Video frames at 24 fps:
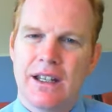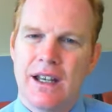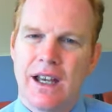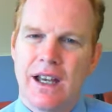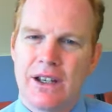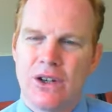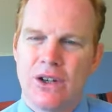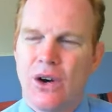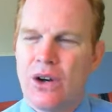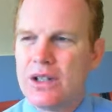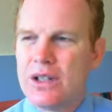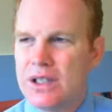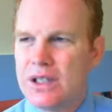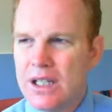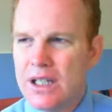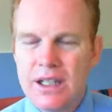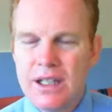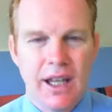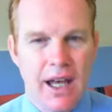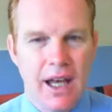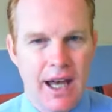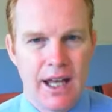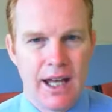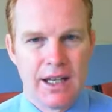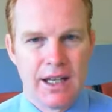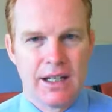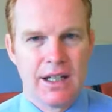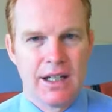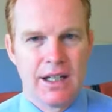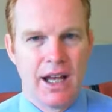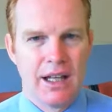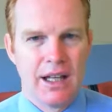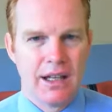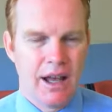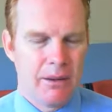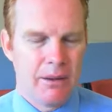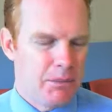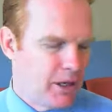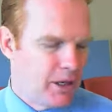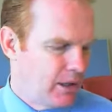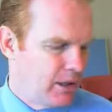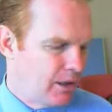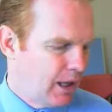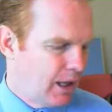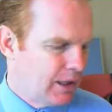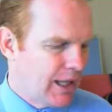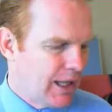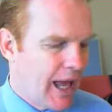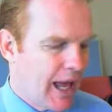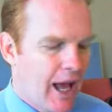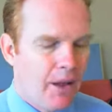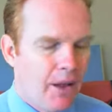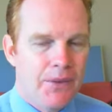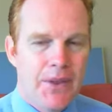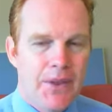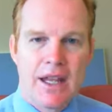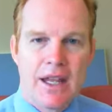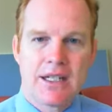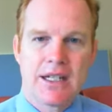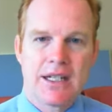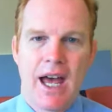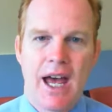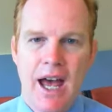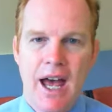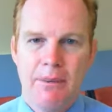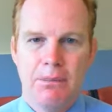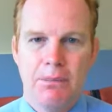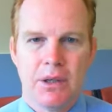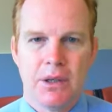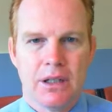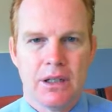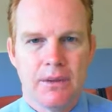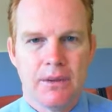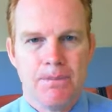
God did that? Allowed that to happen?